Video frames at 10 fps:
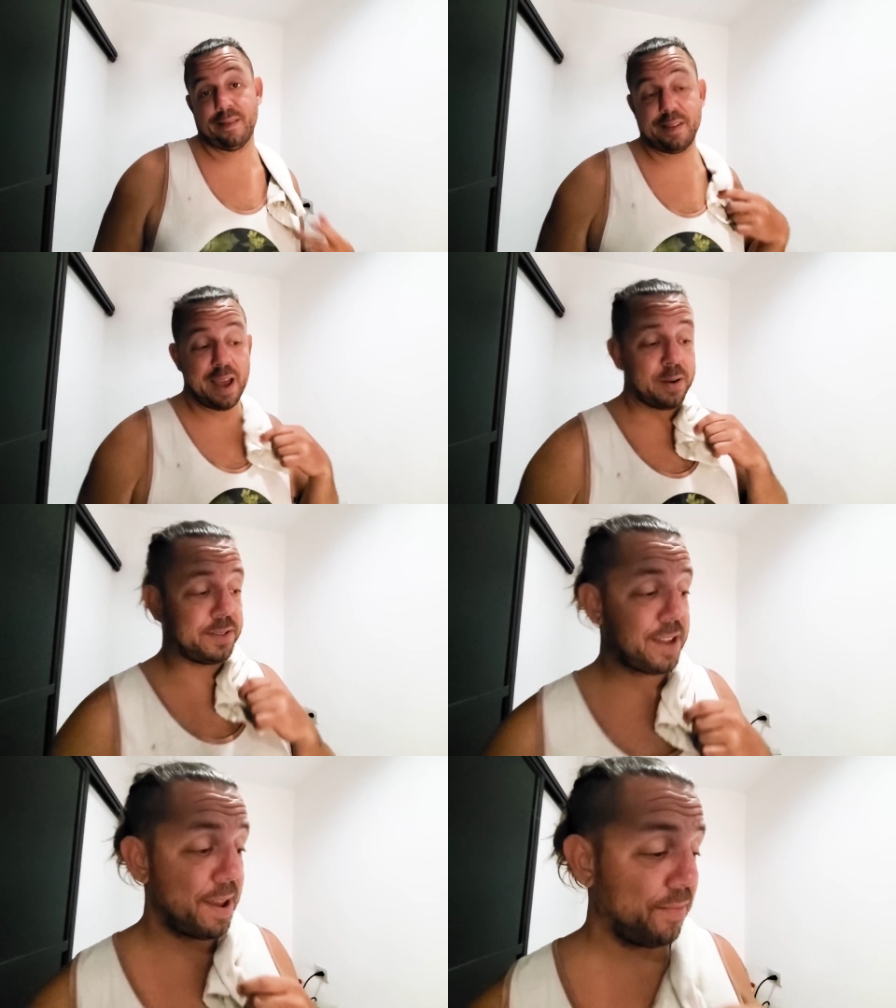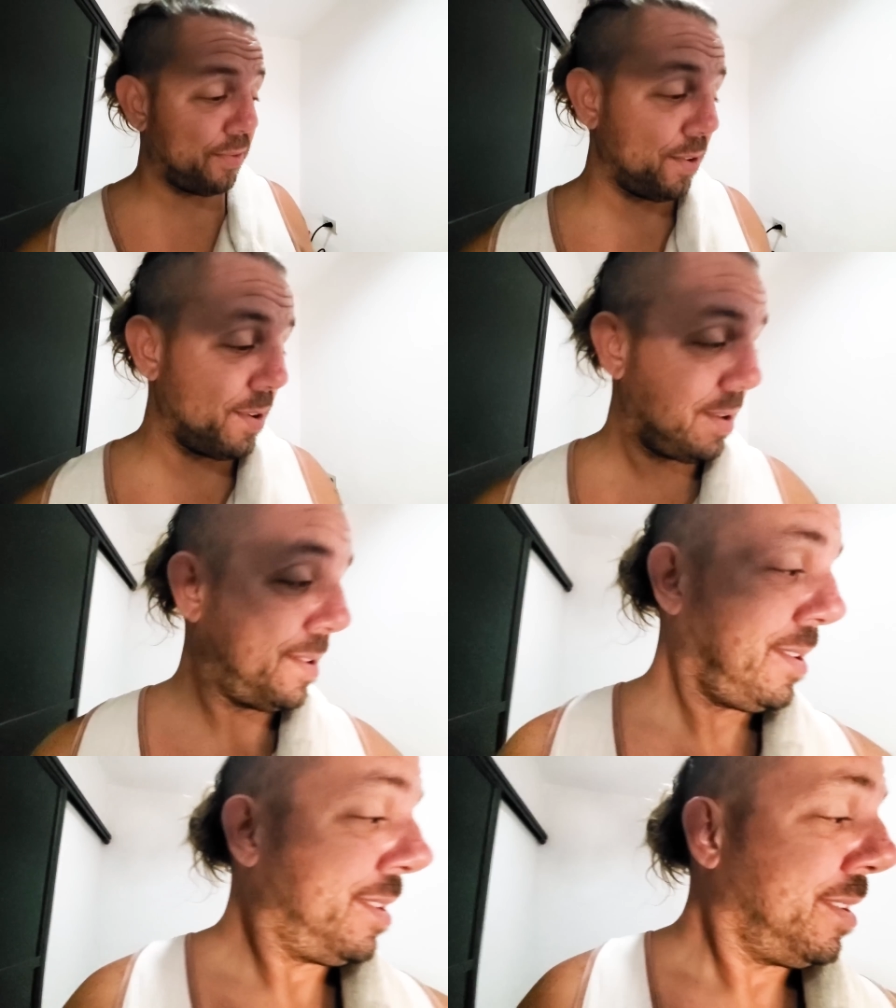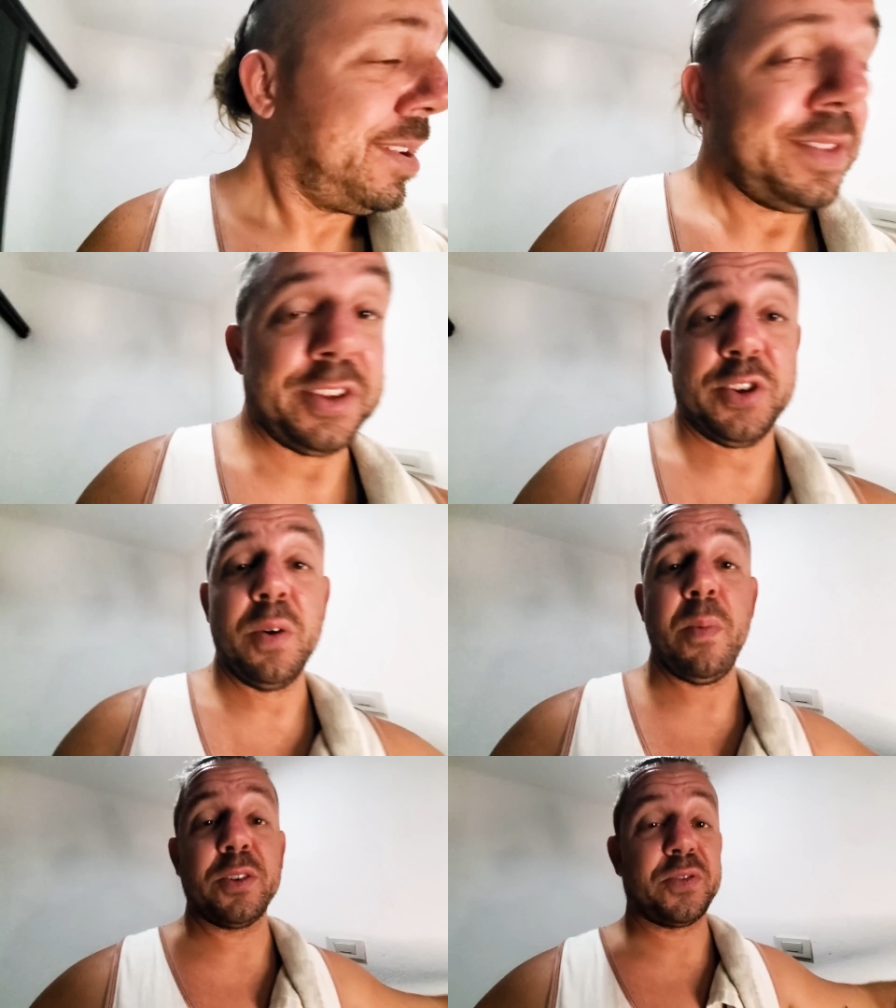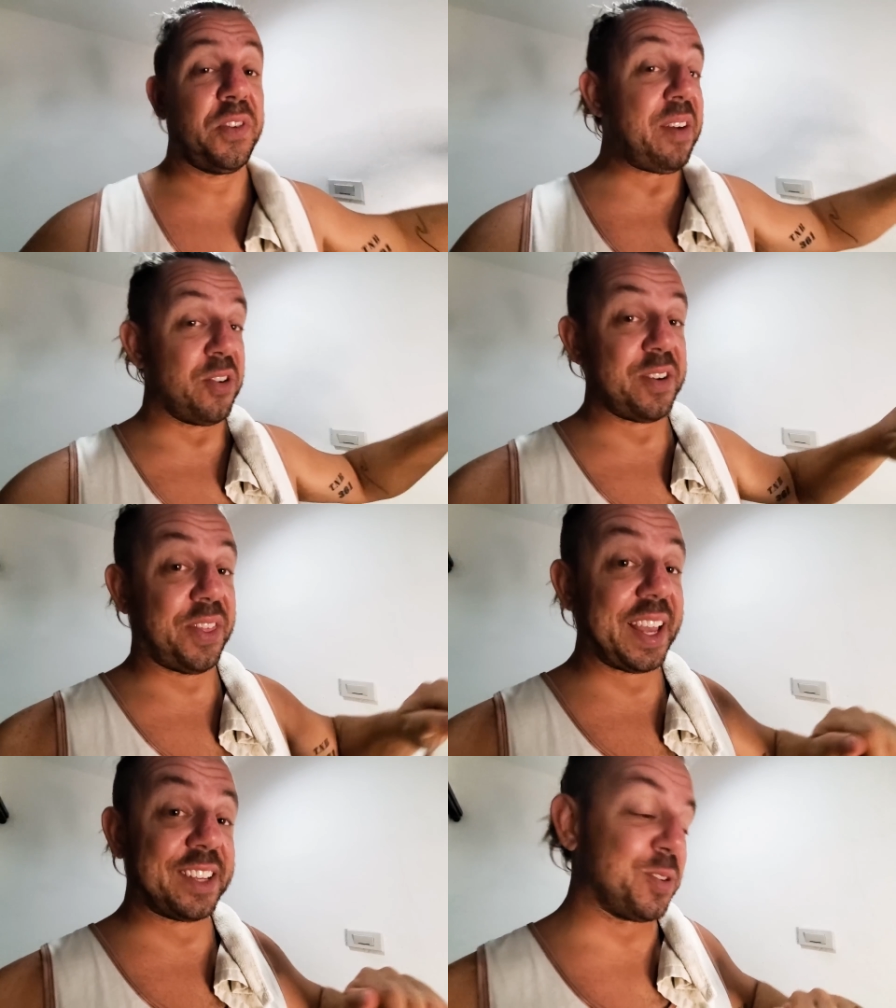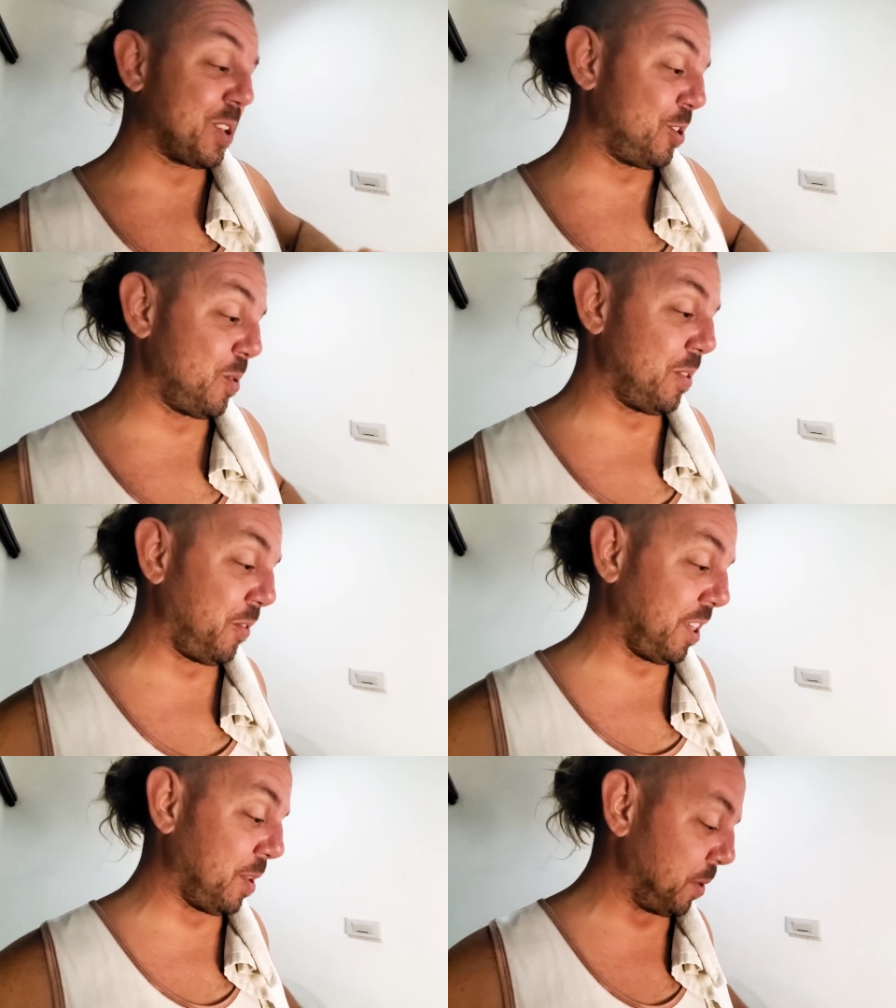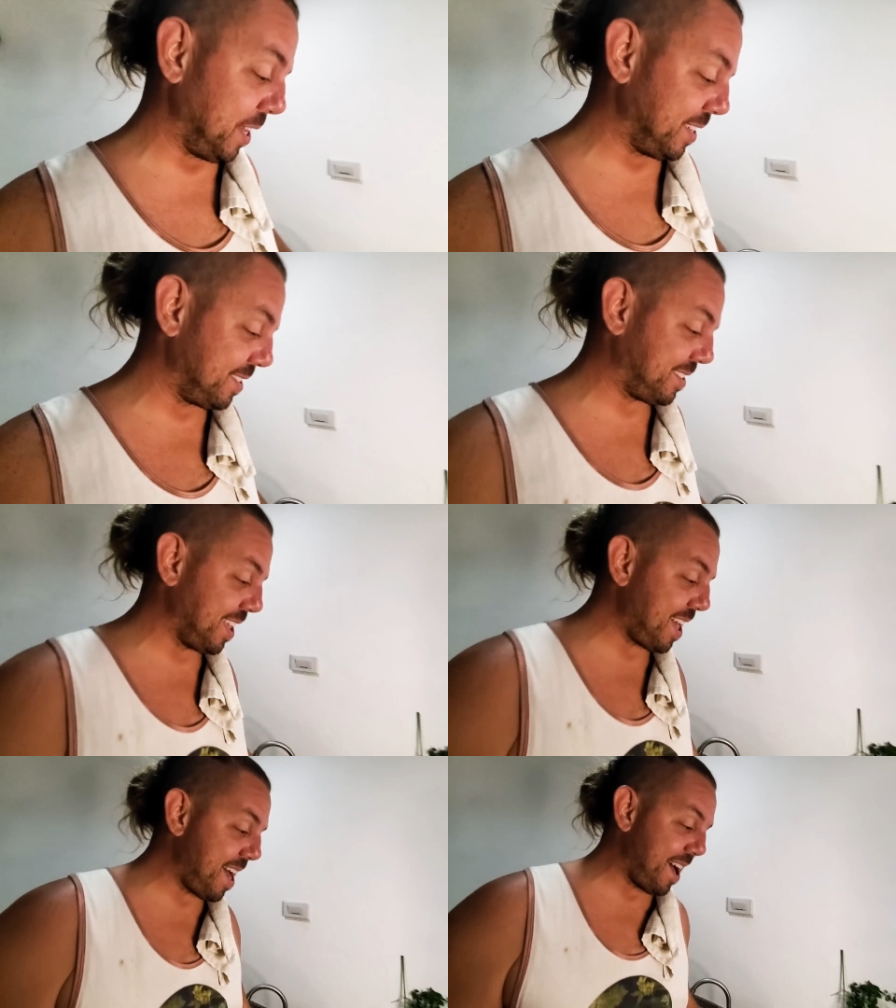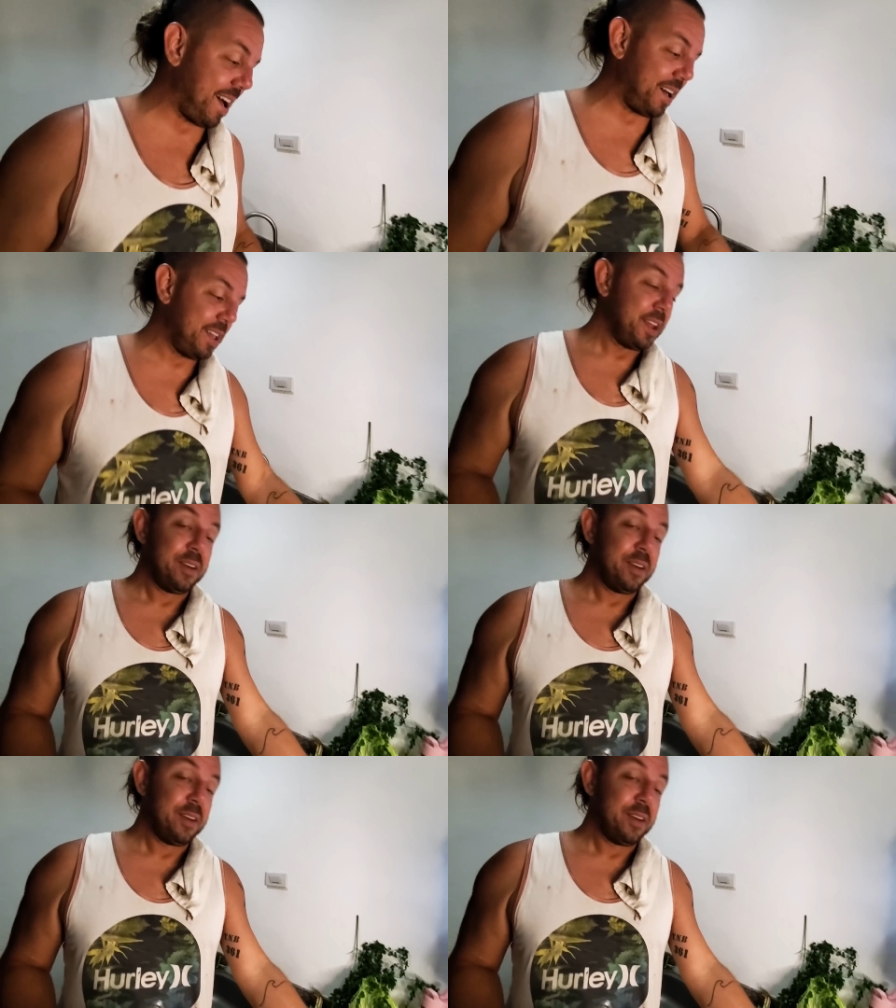Now it's time for the two most favorite things you can do in the Philippines. Yeah.